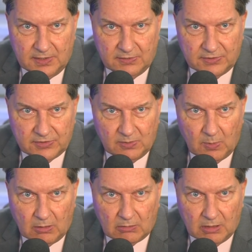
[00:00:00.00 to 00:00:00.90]
you hear the term
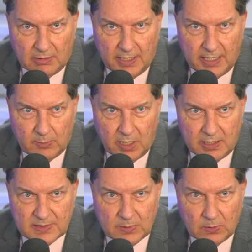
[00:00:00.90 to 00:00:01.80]
monoclonal
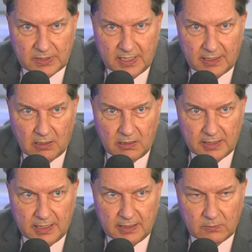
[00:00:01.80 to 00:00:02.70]
antibodies, but what the heck are
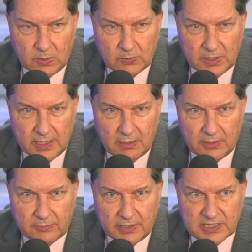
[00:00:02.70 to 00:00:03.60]
they and when were they
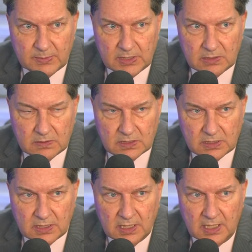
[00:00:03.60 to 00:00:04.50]
authorized to be
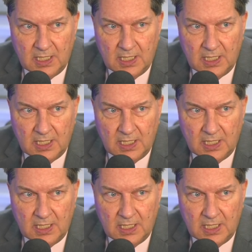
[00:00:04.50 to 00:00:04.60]
used?